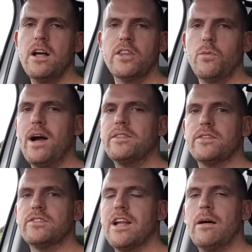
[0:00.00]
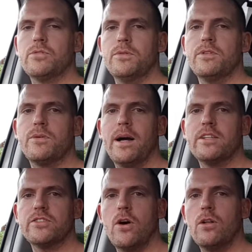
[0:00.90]
The wires are snapped, so it
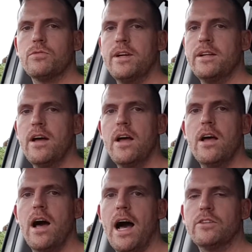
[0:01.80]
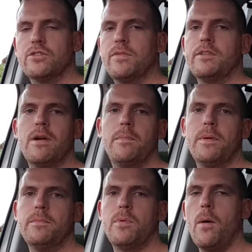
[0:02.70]
requires soldering and shrink
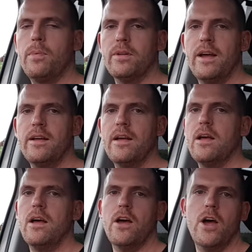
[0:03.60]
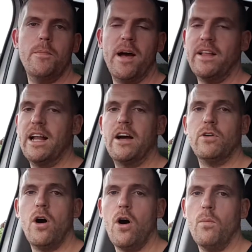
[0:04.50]
wrapping properly. And then I have
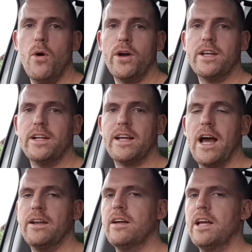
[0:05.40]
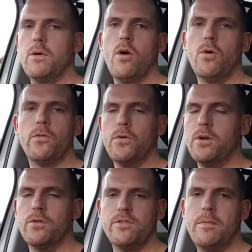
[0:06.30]
a horn working again. It won't go through
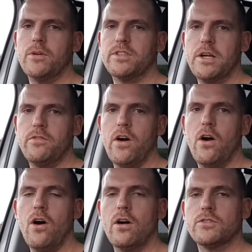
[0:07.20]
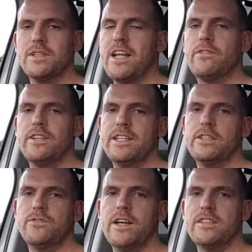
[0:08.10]
another MOT without a horn, so it definitely
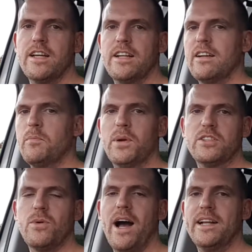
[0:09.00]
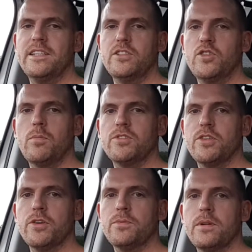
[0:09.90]
needs fixing, but it's quite an easy job to do.